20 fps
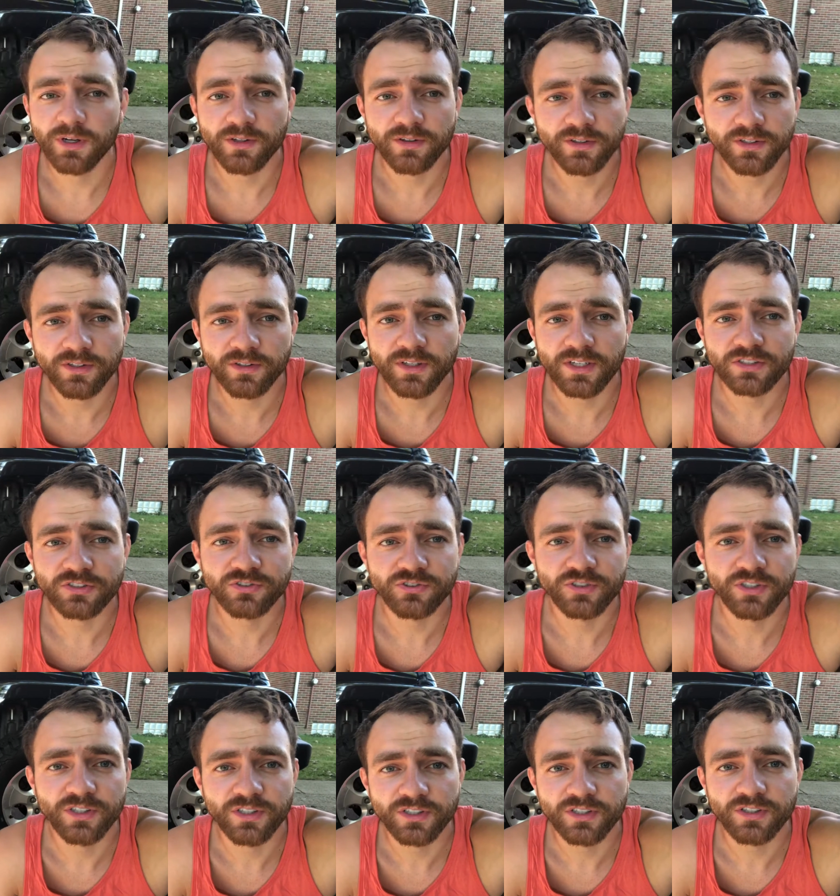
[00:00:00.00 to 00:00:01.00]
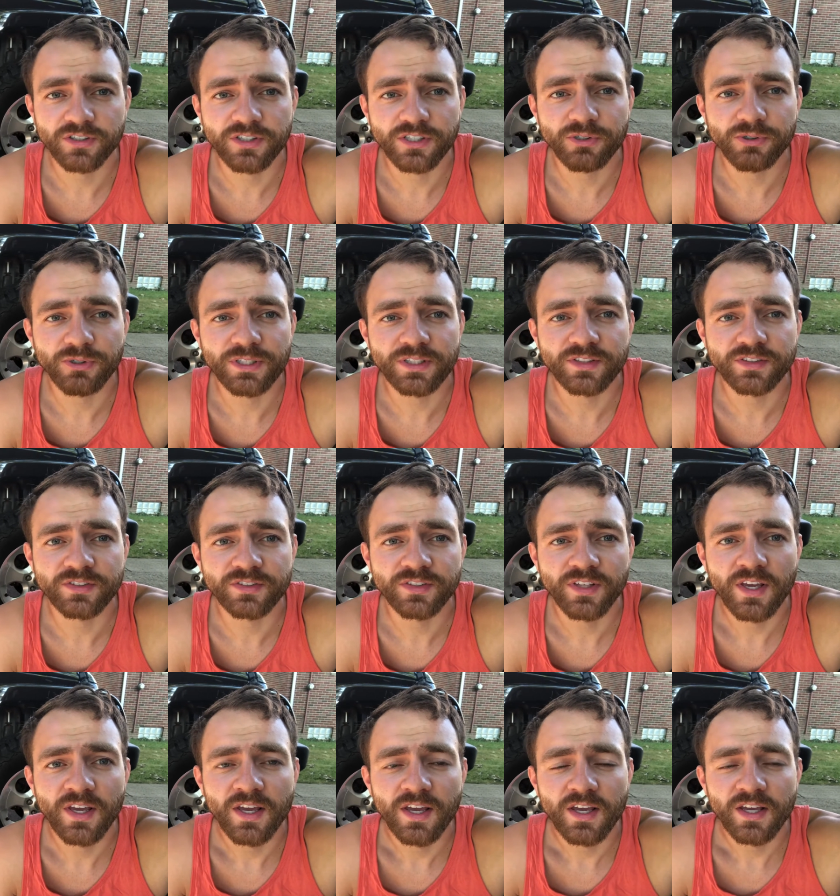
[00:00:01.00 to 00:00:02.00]
a little extra clearance.
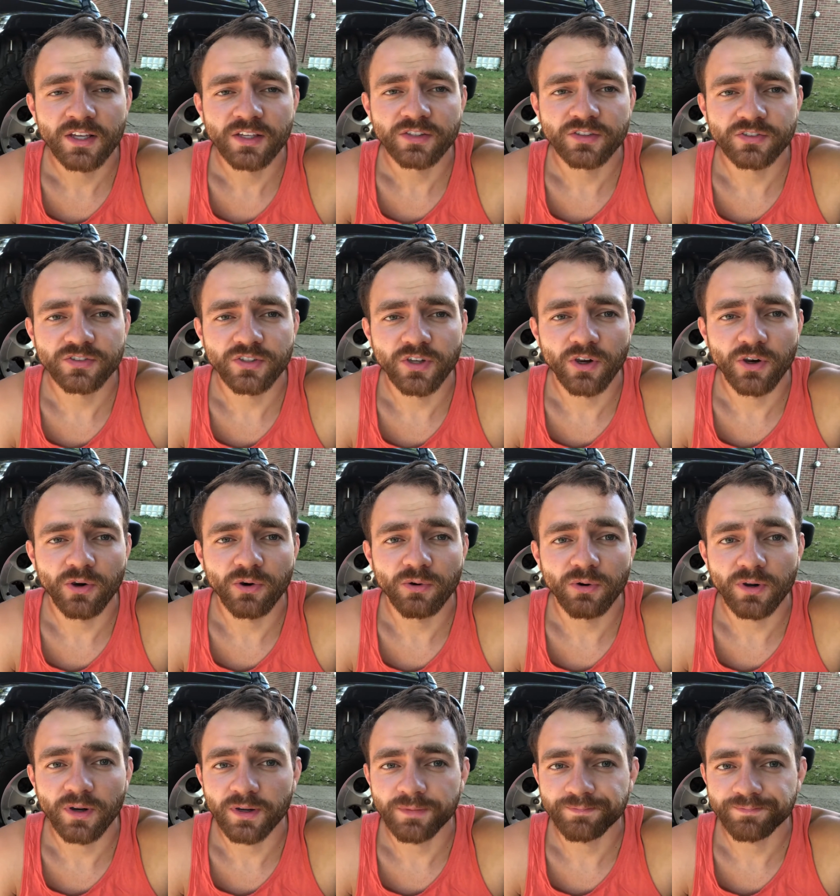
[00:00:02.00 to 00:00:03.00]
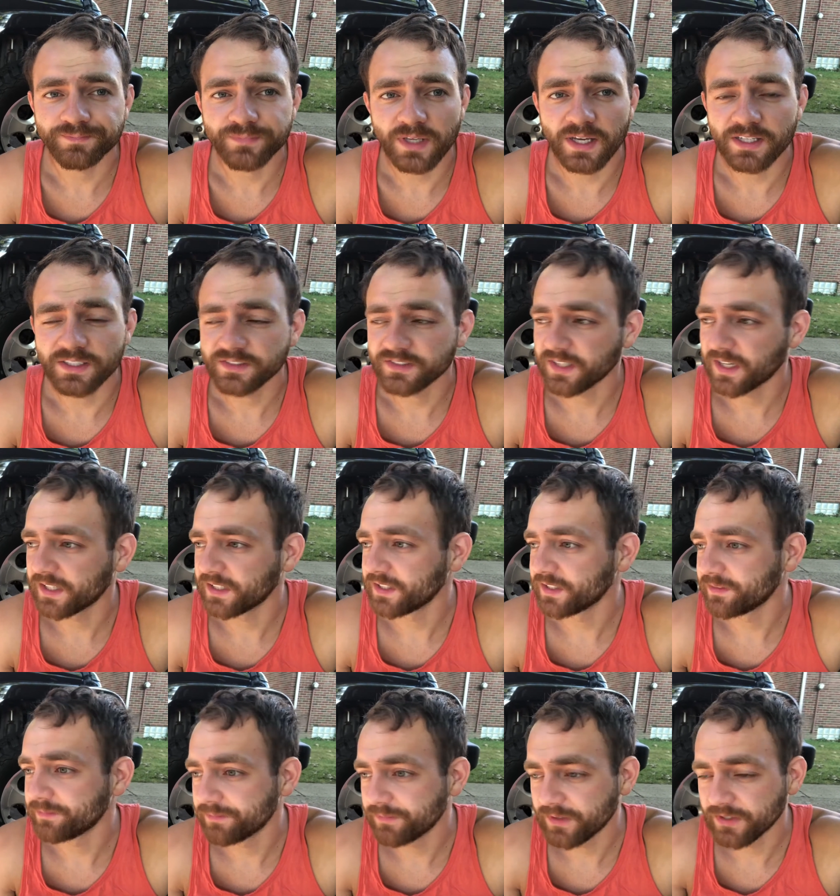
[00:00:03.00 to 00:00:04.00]
So I
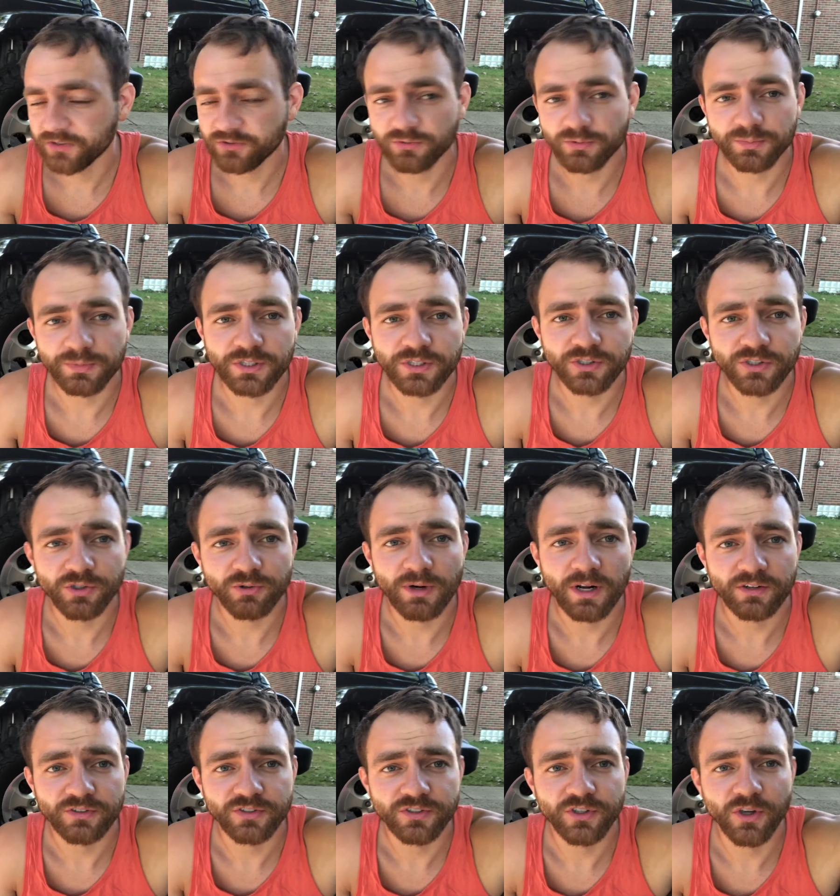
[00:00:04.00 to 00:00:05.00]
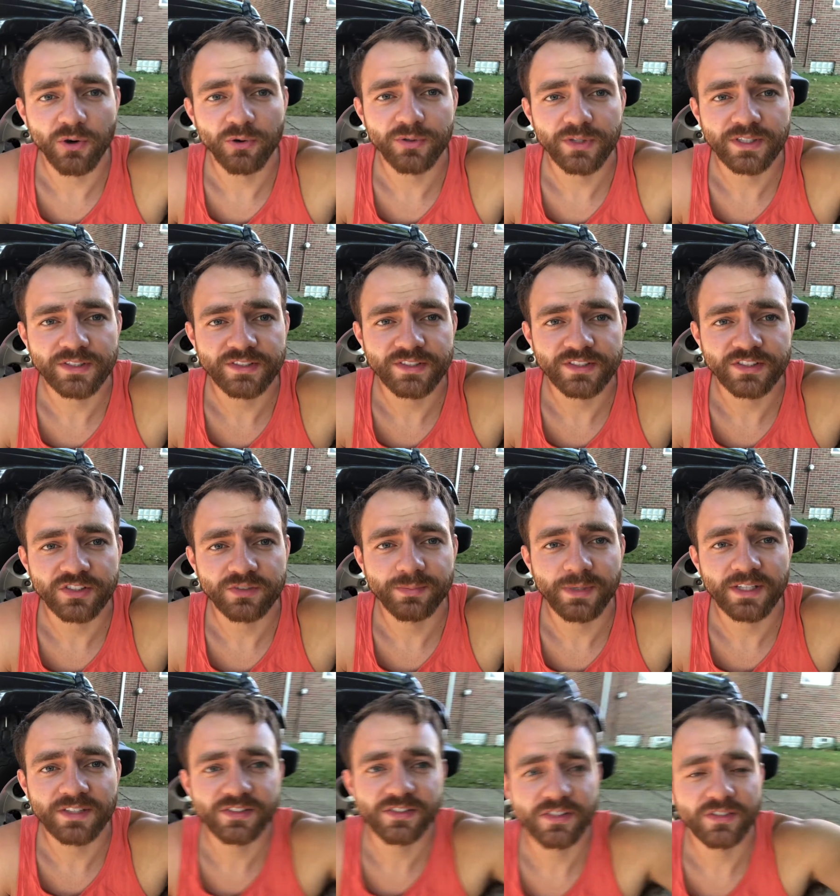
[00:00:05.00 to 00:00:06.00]
decided this would be a good route to go. That's
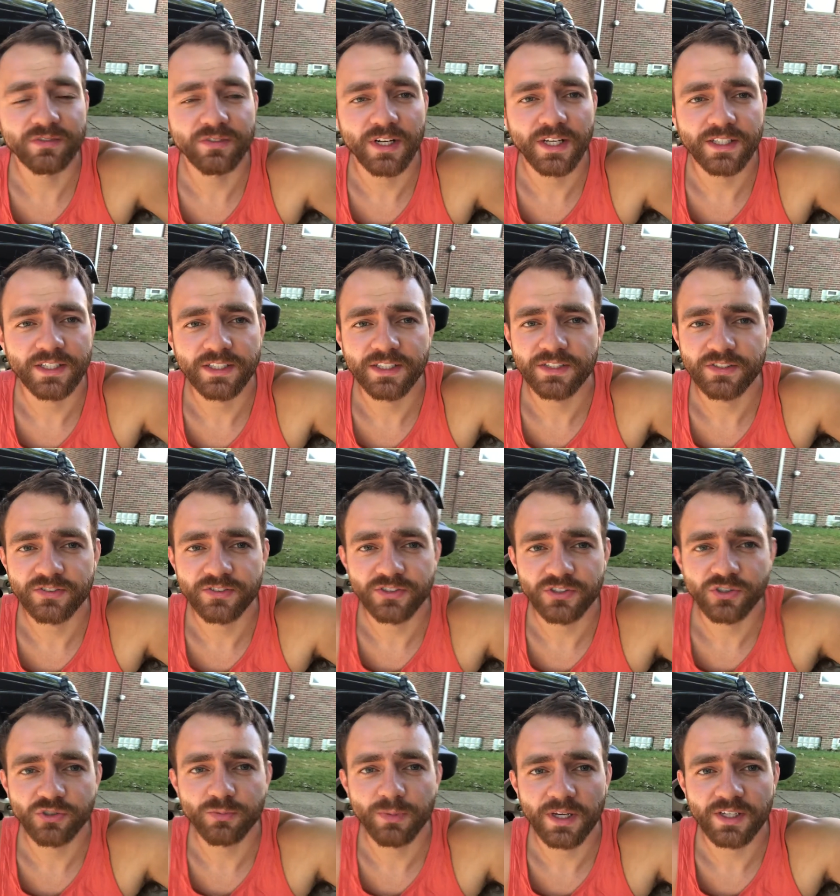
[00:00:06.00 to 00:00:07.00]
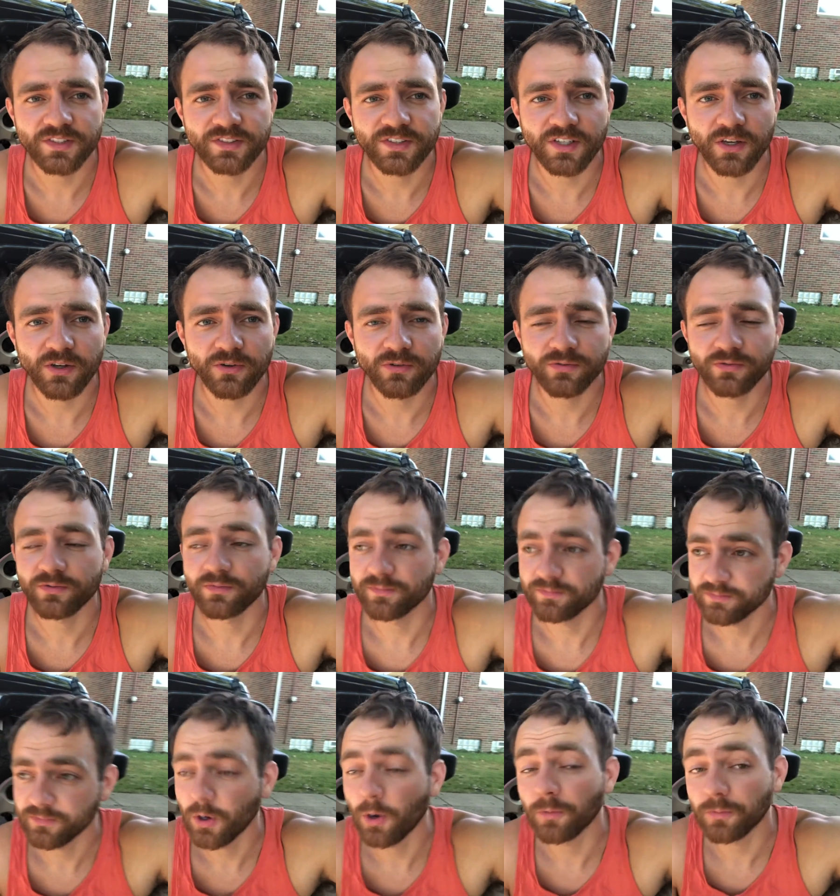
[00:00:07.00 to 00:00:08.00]
inexpensive and I could easily do myself,
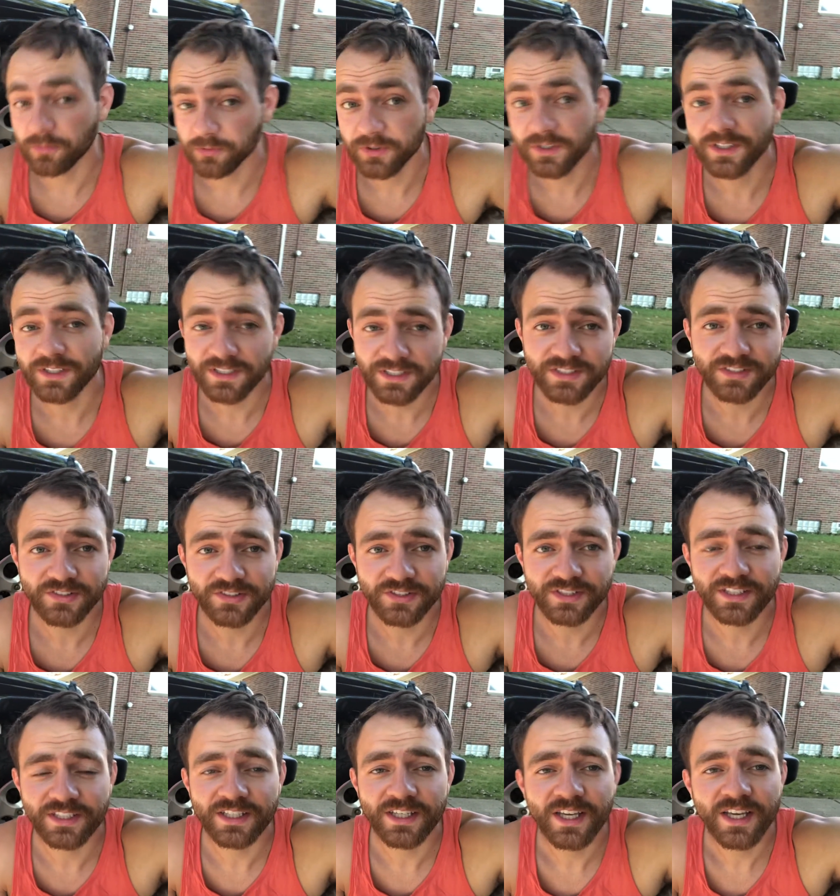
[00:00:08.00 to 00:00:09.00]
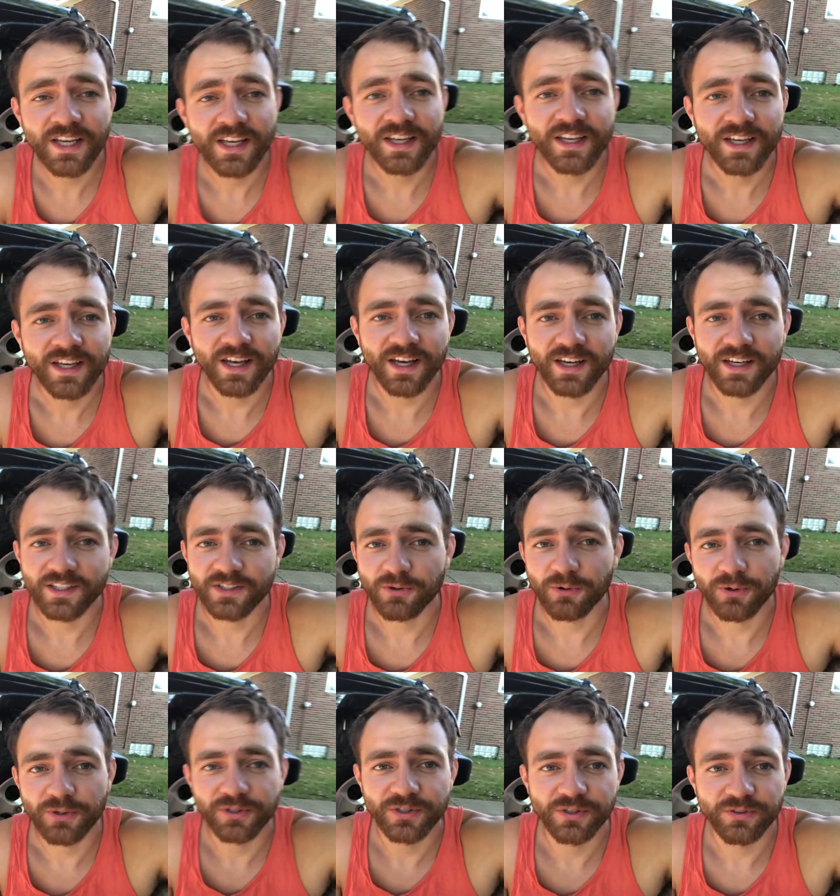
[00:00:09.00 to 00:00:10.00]
hopefully easily.
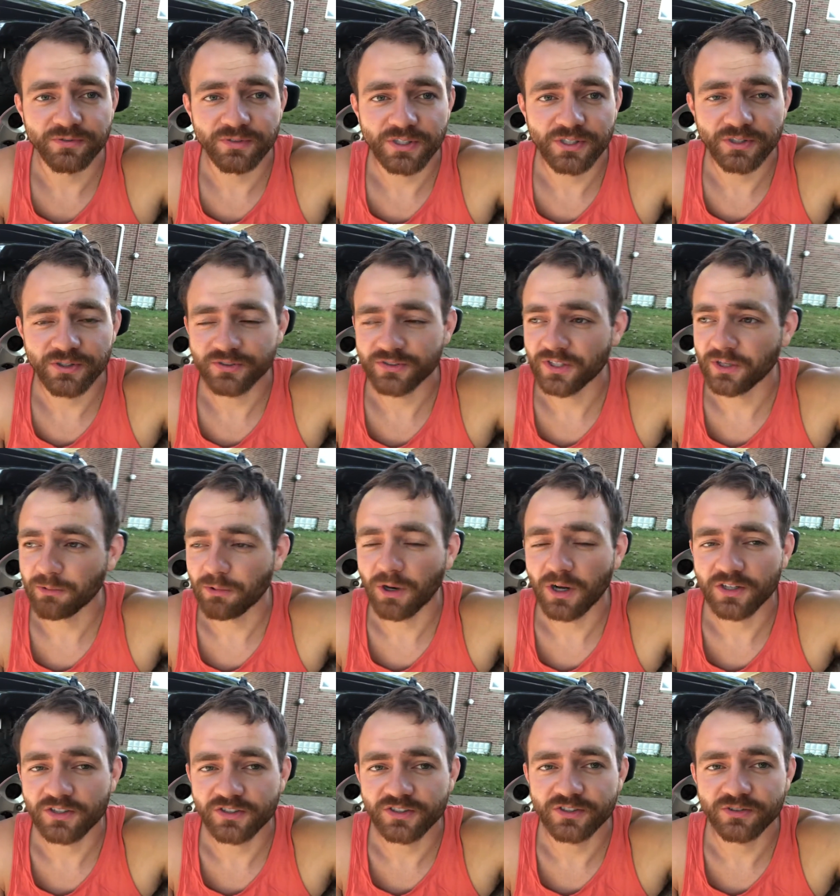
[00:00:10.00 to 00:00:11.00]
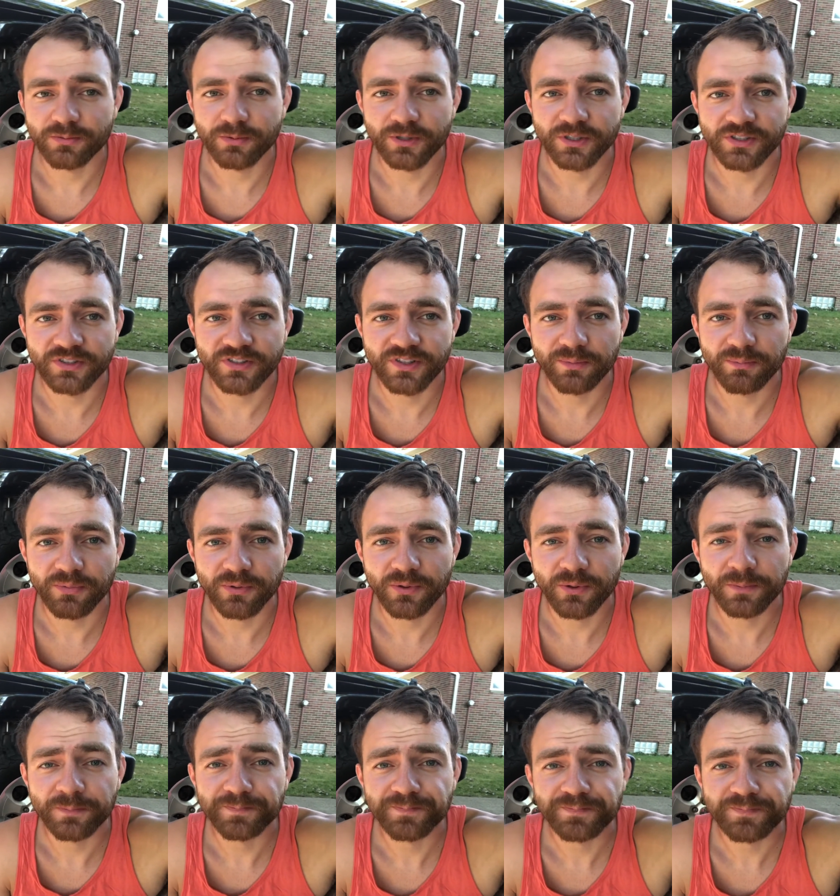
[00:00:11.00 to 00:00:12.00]
According to the videos I watched, it's pretty simple.